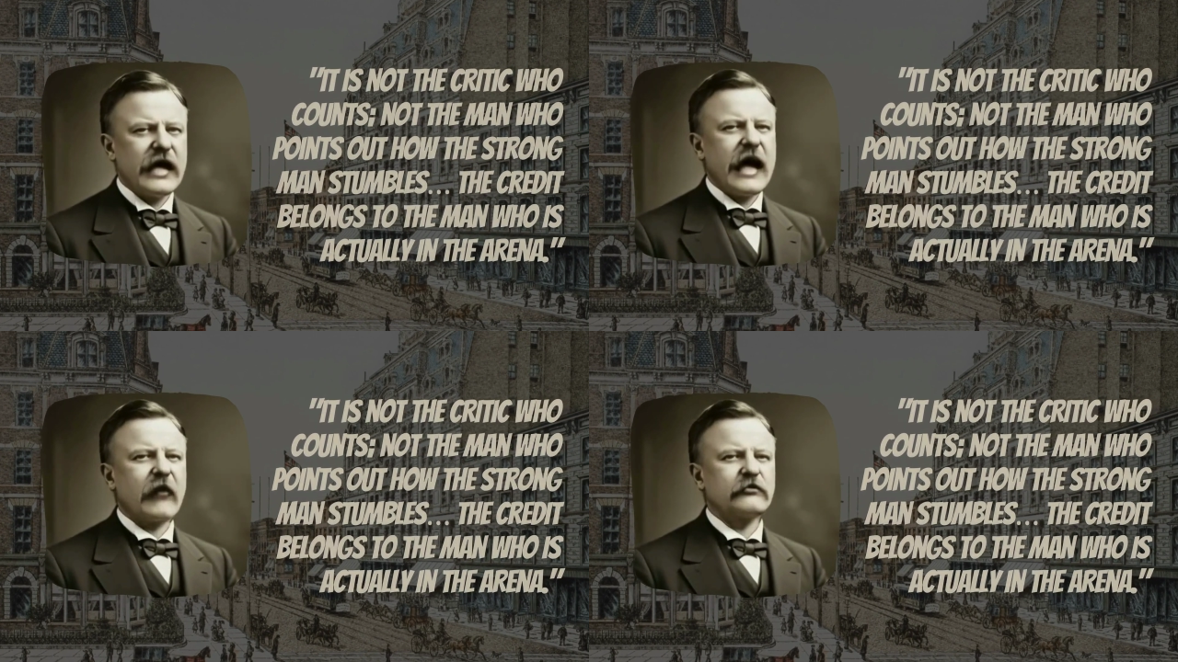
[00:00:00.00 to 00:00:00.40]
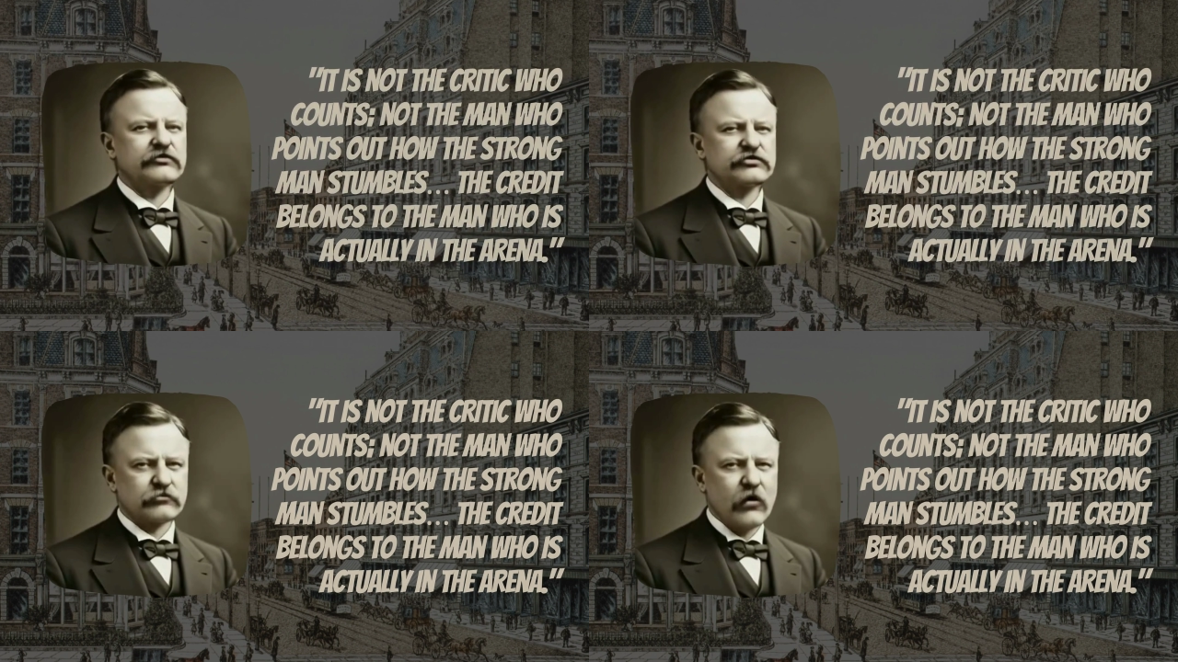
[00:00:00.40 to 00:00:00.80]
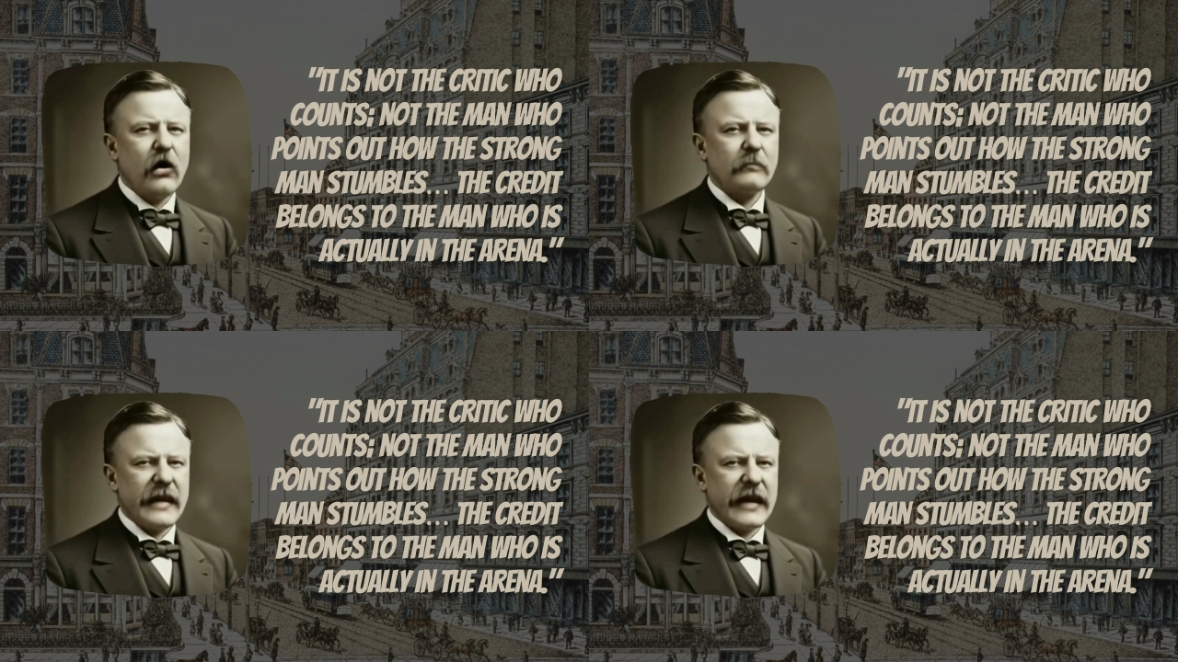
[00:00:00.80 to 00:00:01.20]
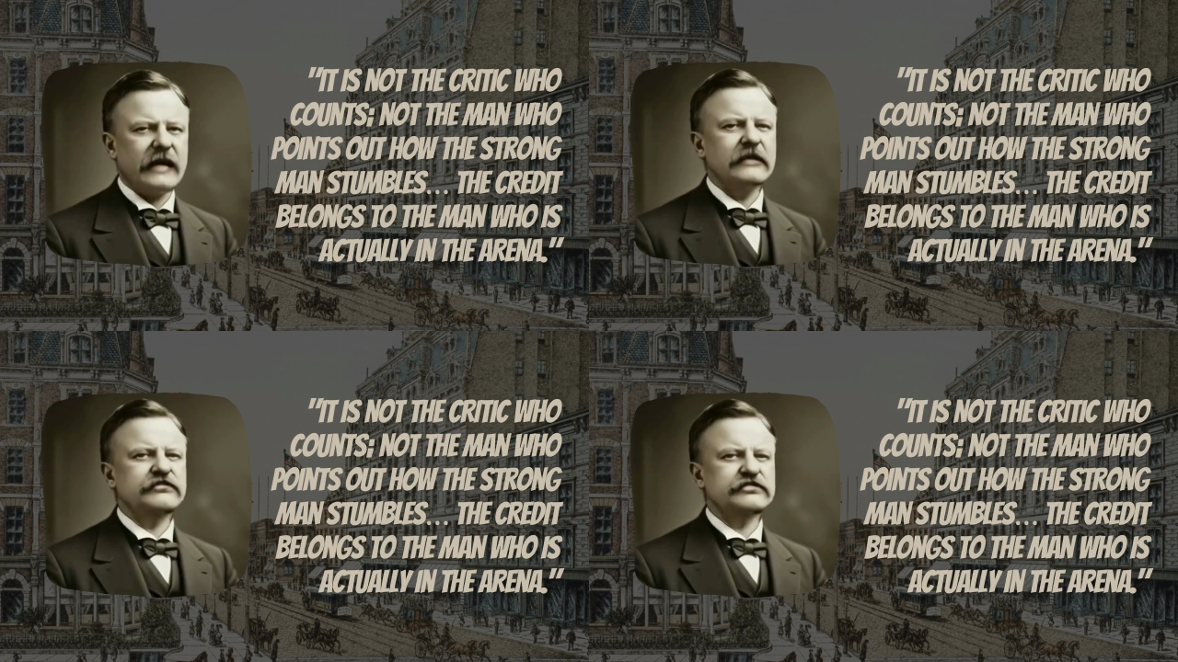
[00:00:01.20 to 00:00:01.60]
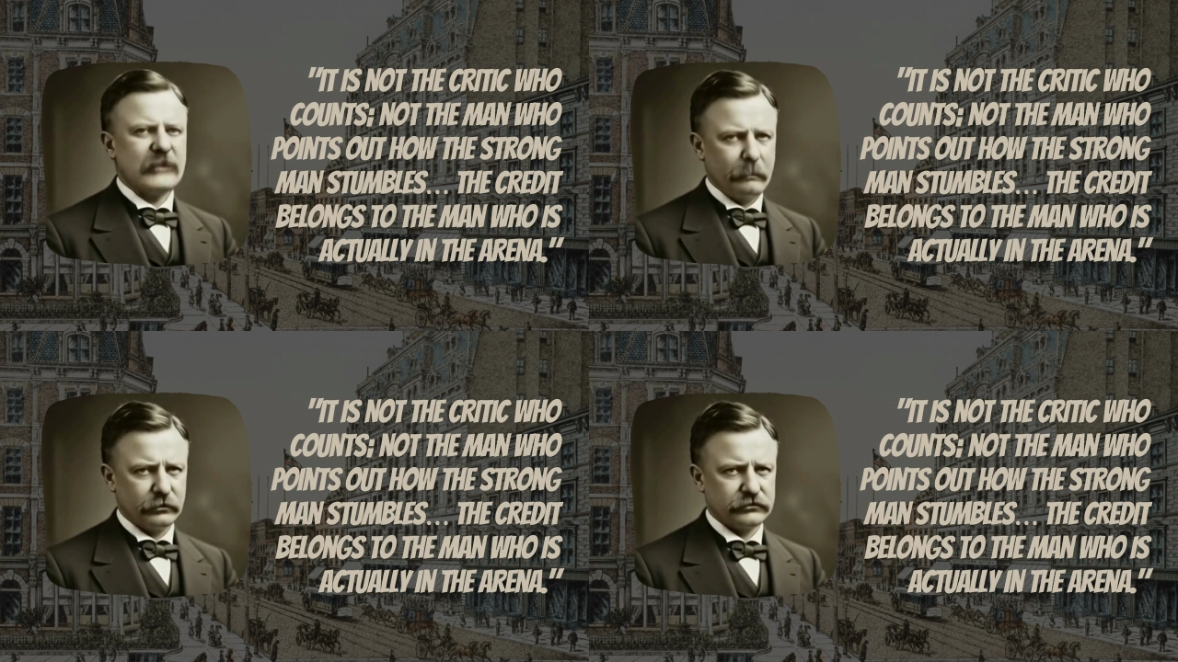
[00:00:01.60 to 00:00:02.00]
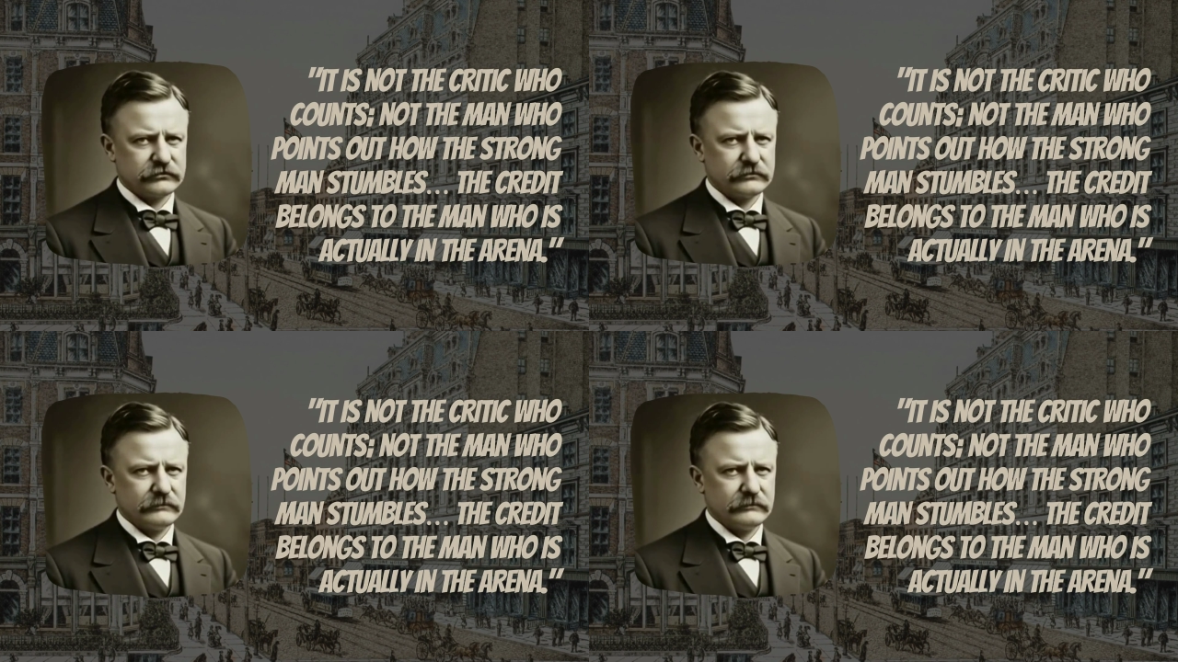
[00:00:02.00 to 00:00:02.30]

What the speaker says: how the strong man stumbles.